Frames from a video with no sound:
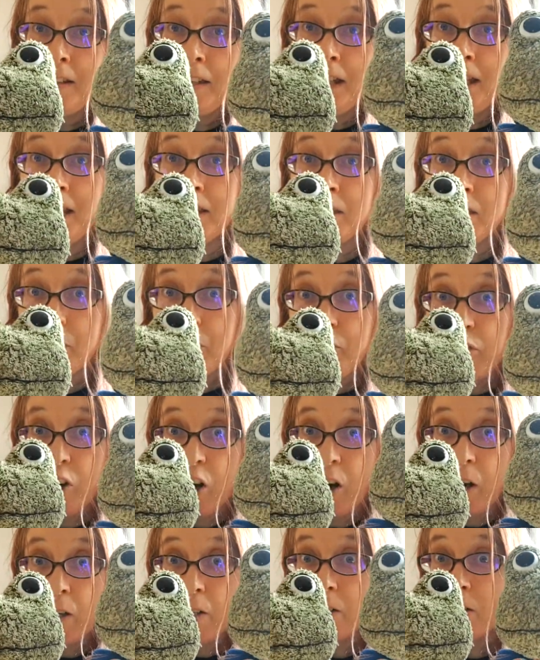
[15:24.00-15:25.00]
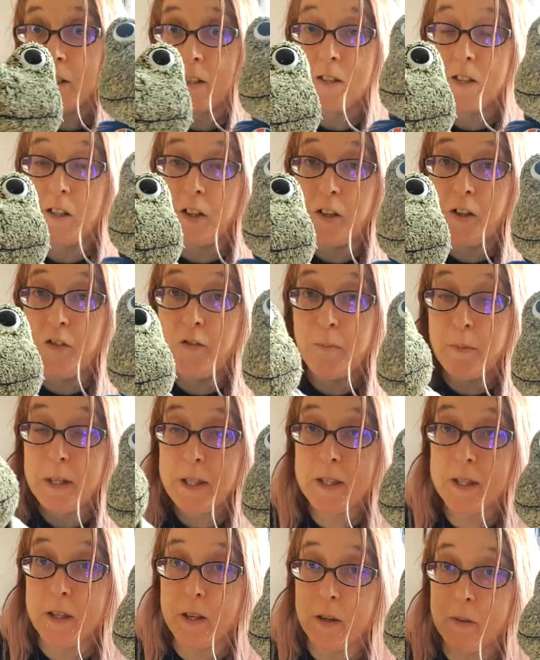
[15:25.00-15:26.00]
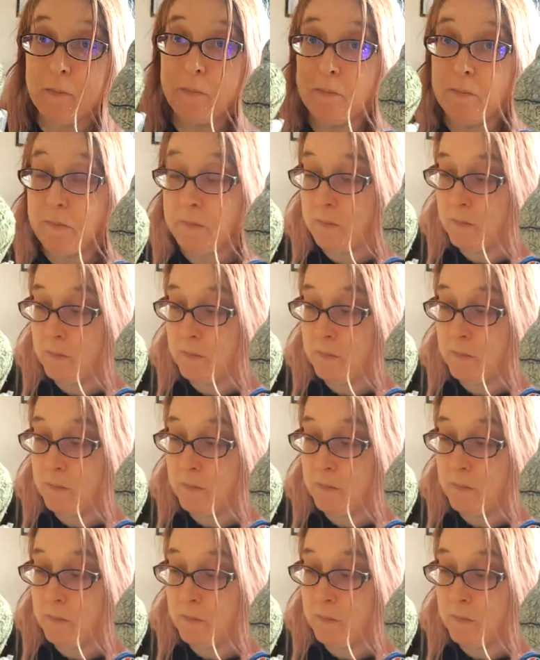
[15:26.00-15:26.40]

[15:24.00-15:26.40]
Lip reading: Here's some frogs, because I know you've missed them.